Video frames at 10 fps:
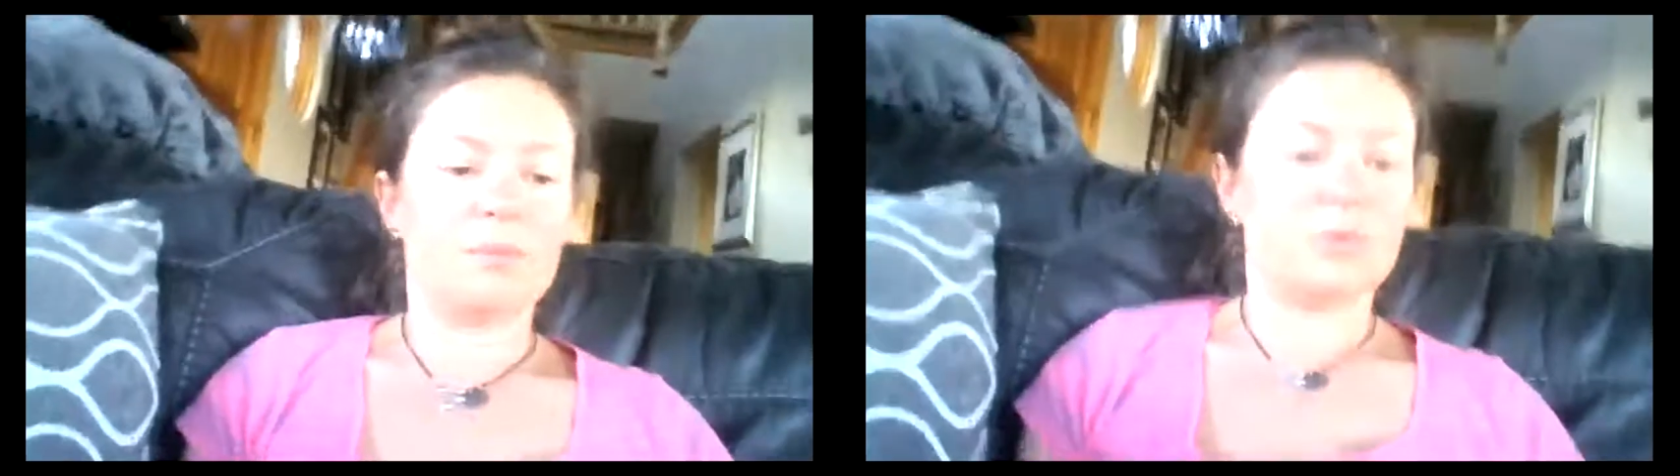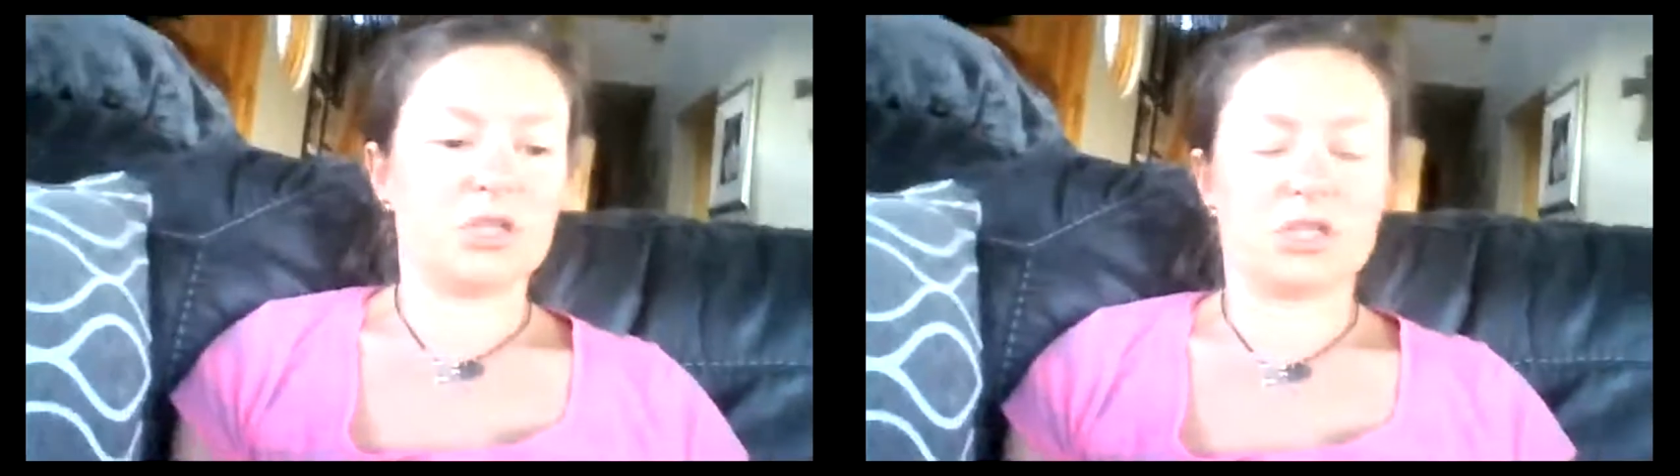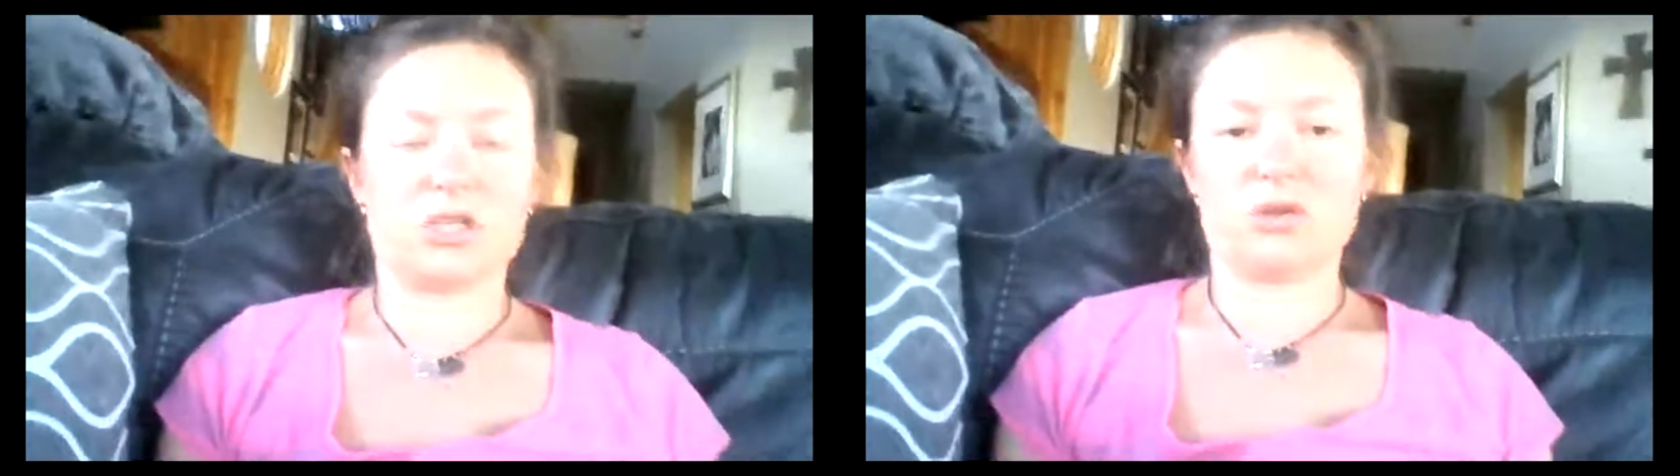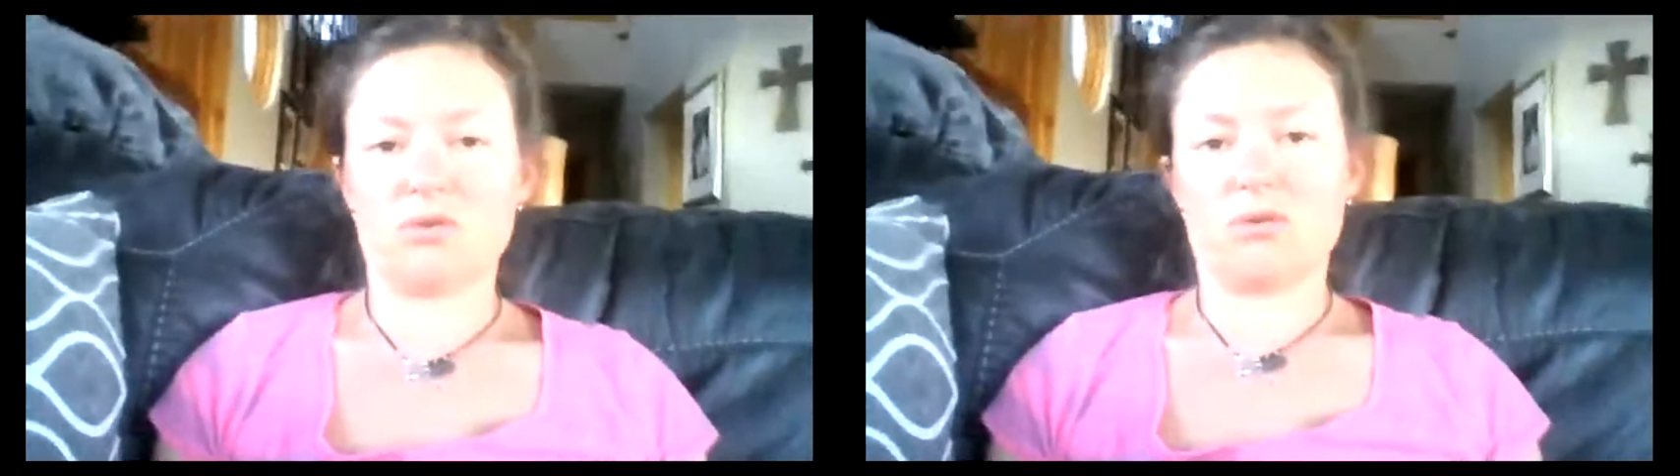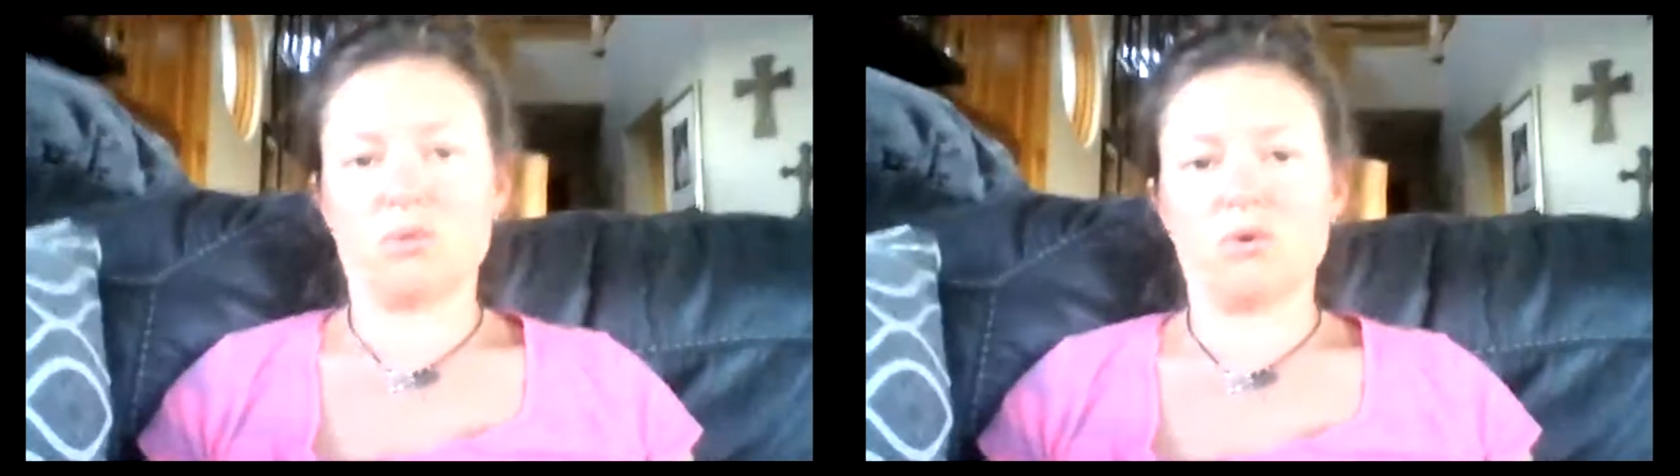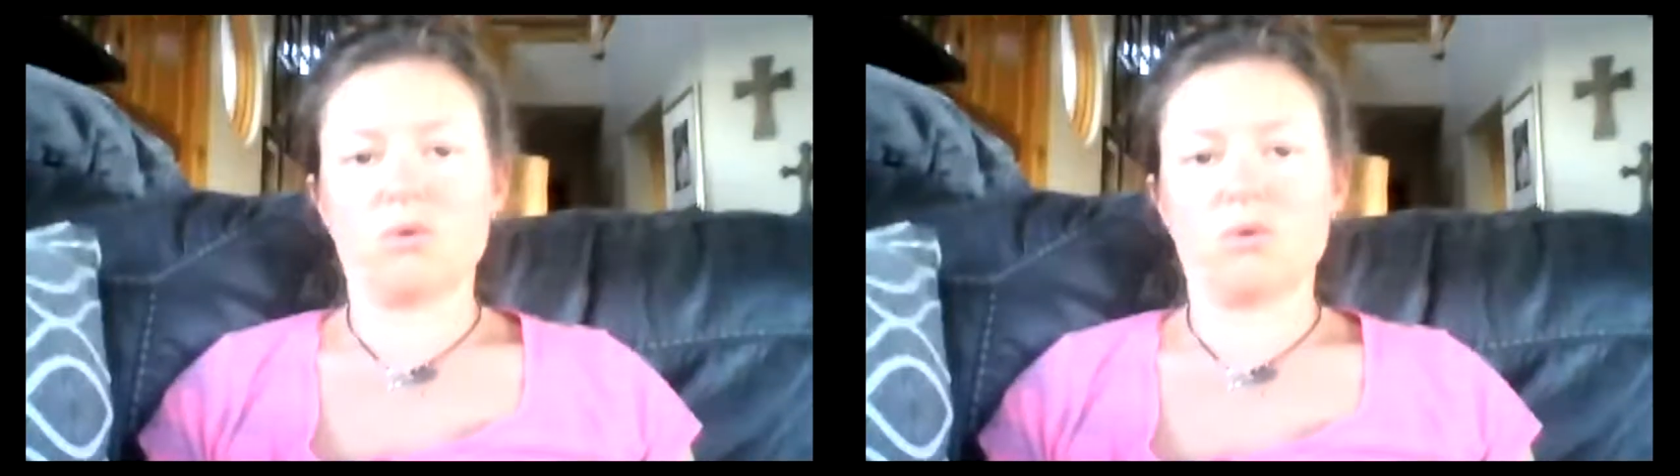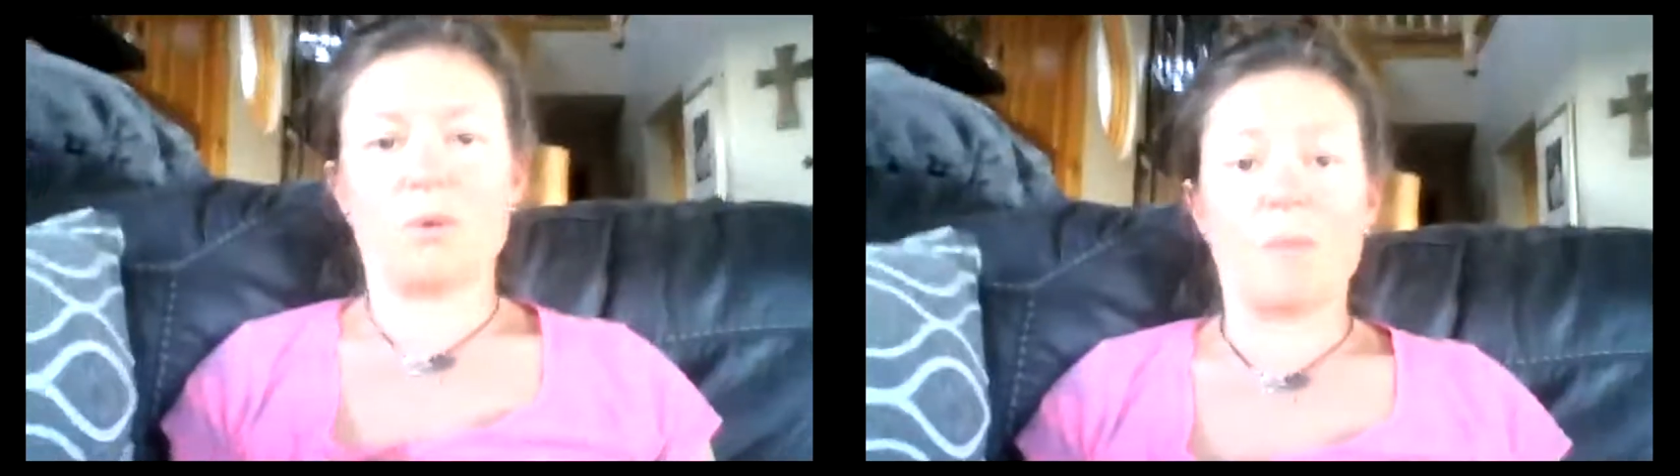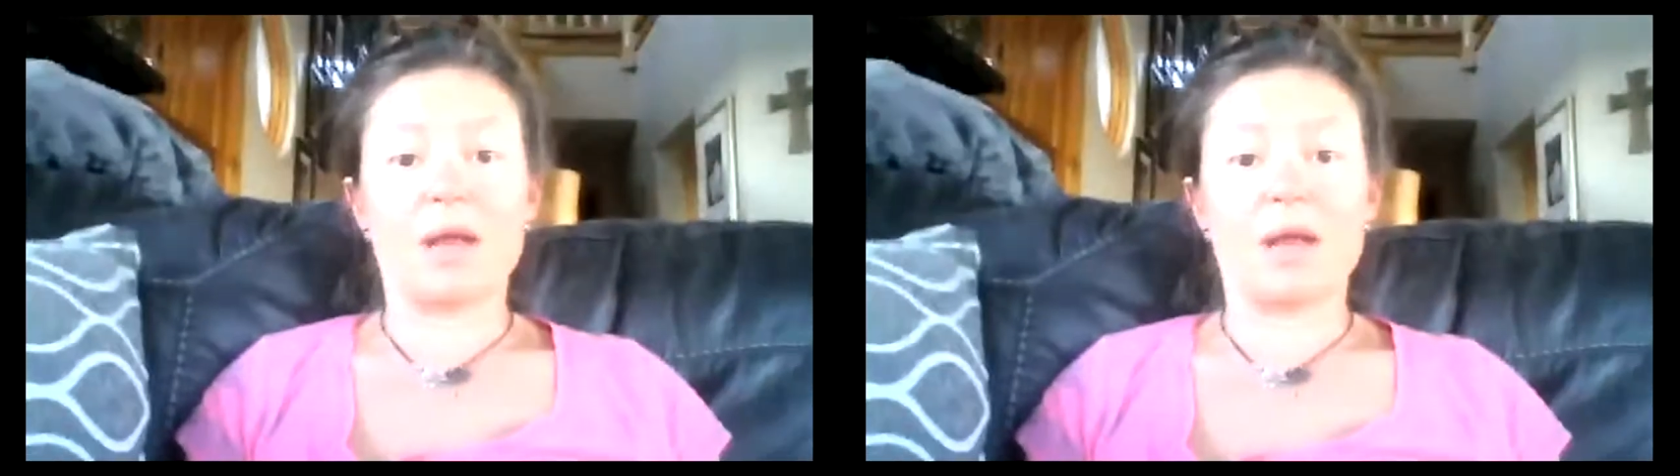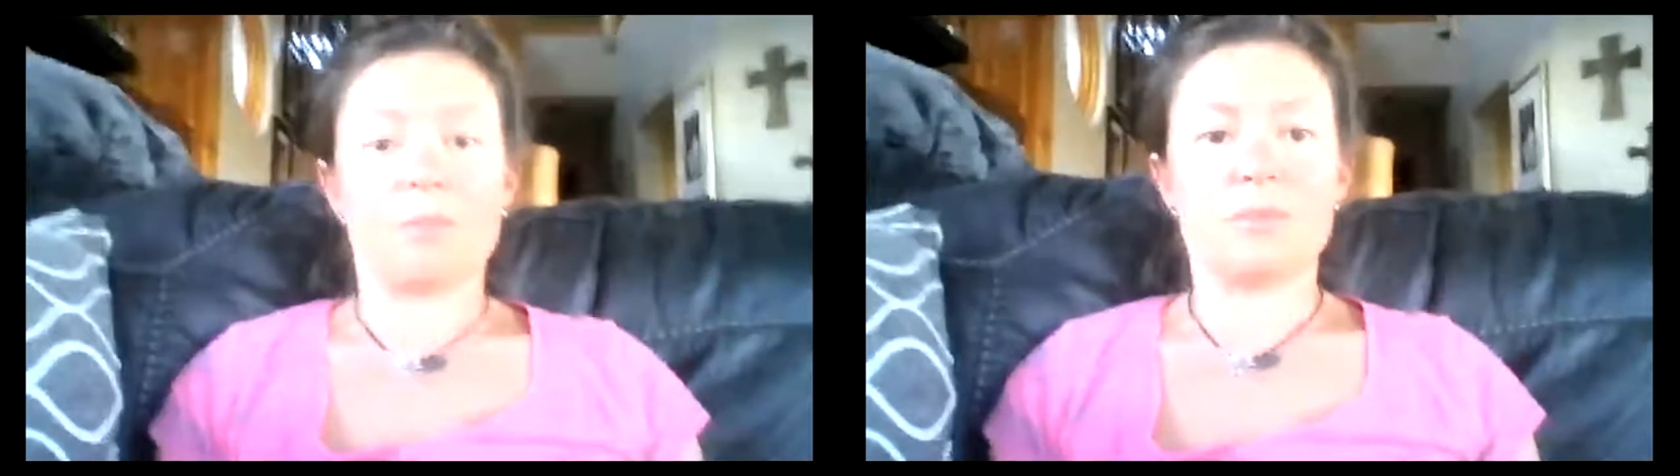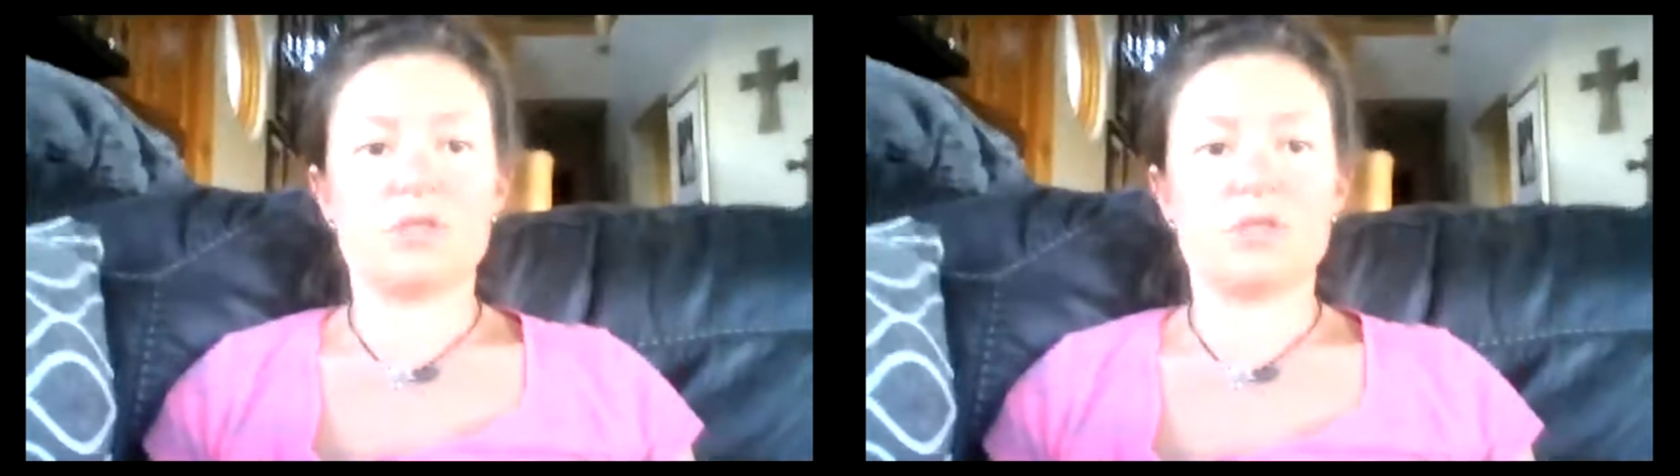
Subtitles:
just through the momentum.